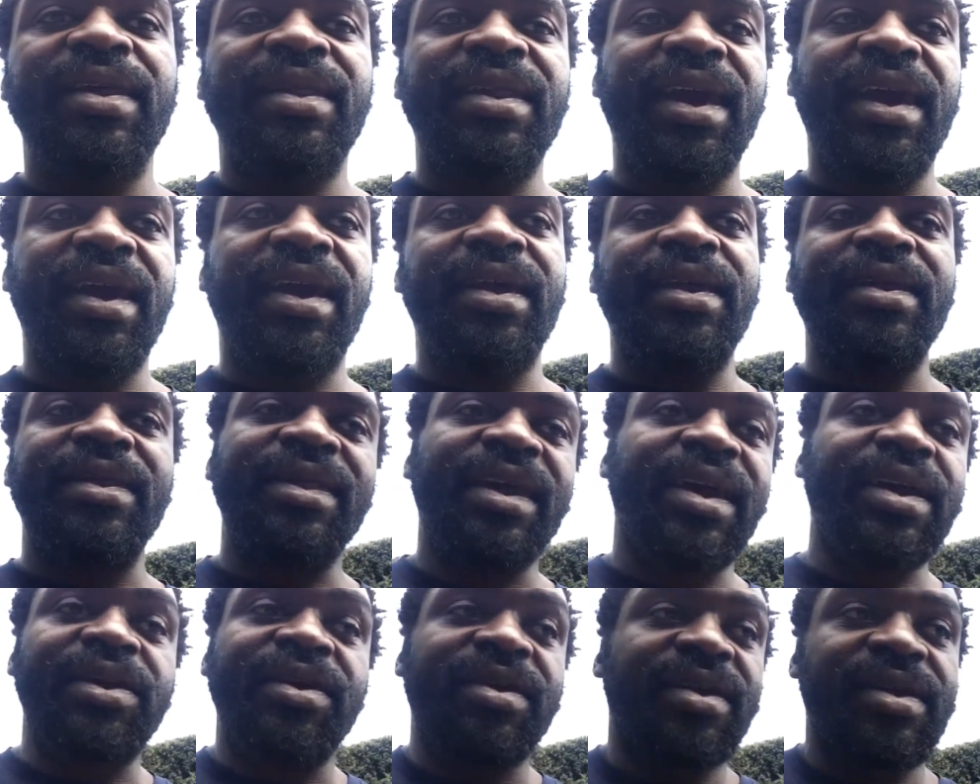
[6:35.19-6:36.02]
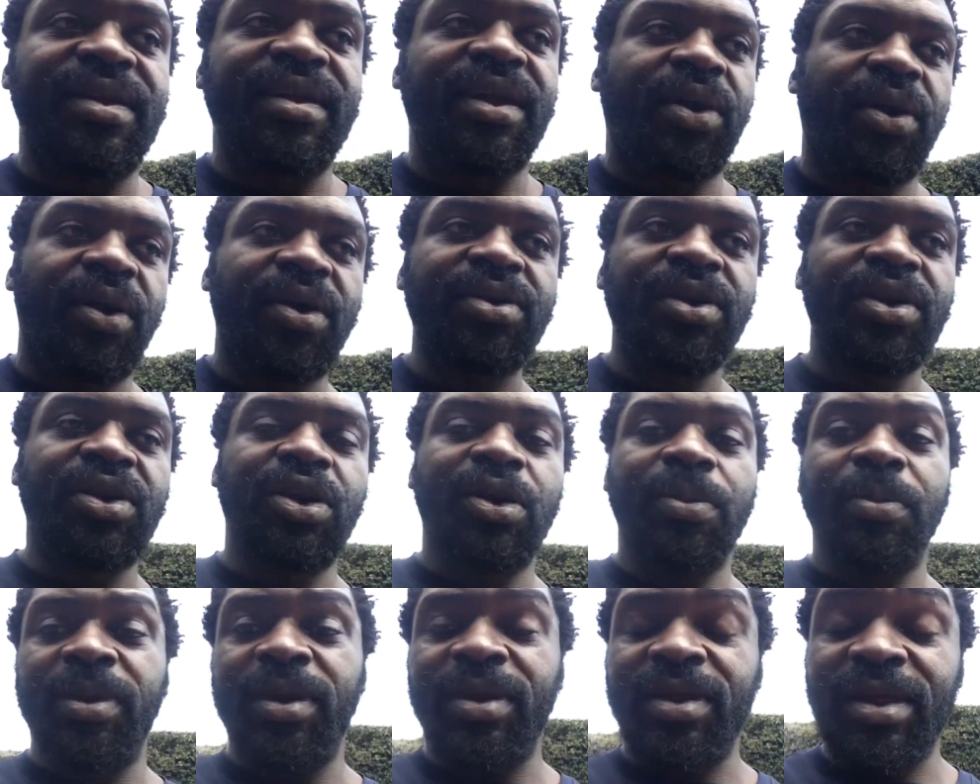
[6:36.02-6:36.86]
They, they're just, they're also
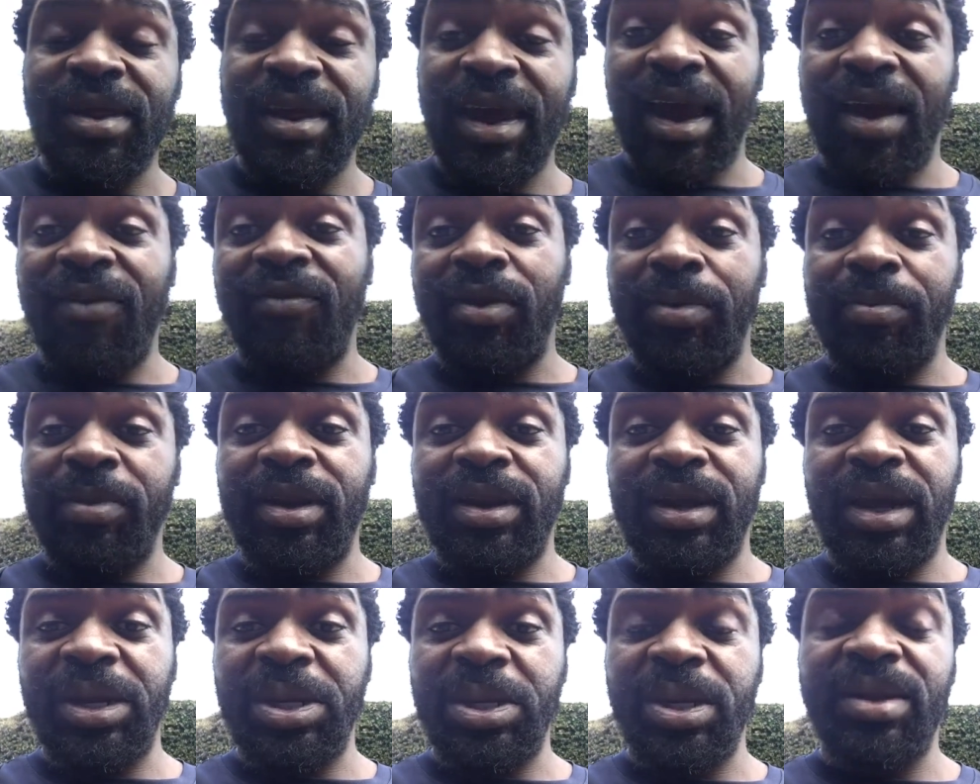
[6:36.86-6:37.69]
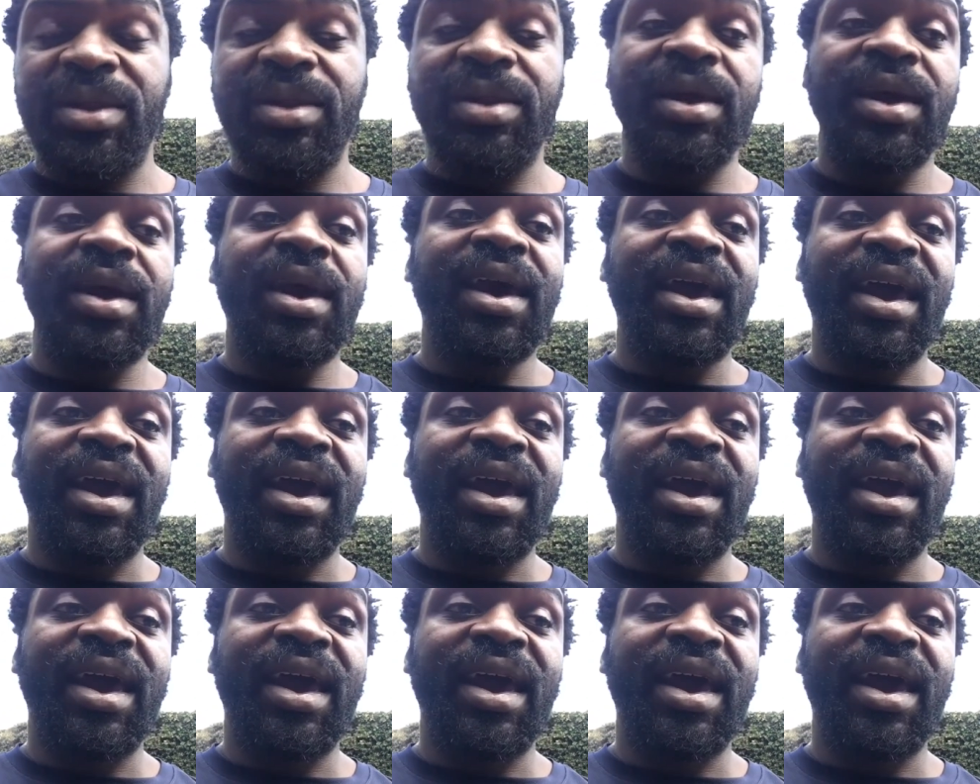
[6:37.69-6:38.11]
humans. They have limitations.